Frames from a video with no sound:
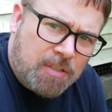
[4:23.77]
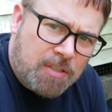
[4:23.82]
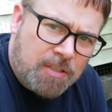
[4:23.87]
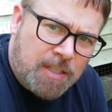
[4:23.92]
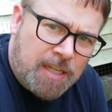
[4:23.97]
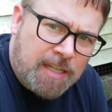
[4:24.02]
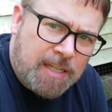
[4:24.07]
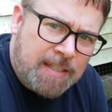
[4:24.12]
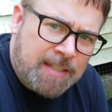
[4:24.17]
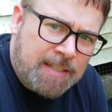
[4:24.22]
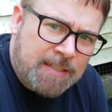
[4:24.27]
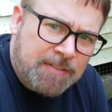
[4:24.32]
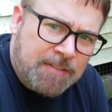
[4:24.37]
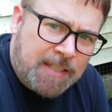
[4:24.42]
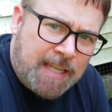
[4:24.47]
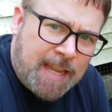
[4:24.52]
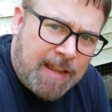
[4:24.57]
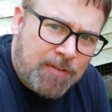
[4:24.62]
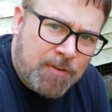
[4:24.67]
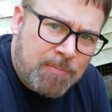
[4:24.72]
Okay, it doesn't
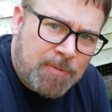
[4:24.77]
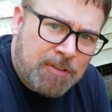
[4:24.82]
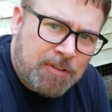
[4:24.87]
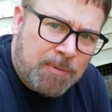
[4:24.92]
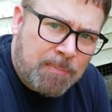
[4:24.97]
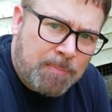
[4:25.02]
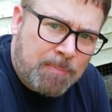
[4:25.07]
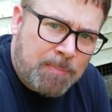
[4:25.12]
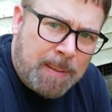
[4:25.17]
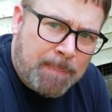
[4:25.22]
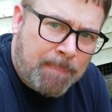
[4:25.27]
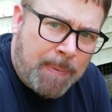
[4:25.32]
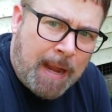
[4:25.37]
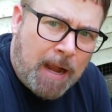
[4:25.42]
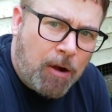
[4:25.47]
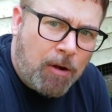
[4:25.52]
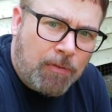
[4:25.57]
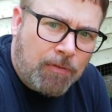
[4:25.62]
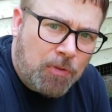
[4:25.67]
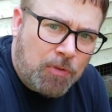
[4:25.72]
have to be some big
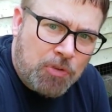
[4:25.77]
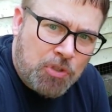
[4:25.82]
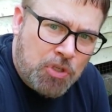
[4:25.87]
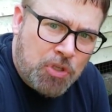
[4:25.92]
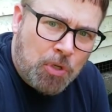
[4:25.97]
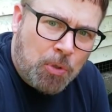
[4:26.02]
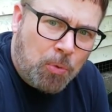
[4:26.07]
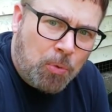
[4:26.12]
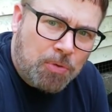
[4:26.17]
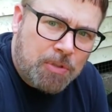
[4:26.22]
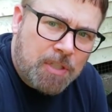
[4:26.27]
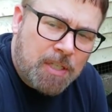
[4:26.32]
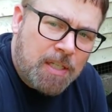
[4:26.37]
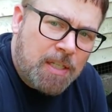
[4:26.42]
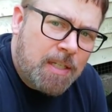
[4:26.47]
powerful jolt.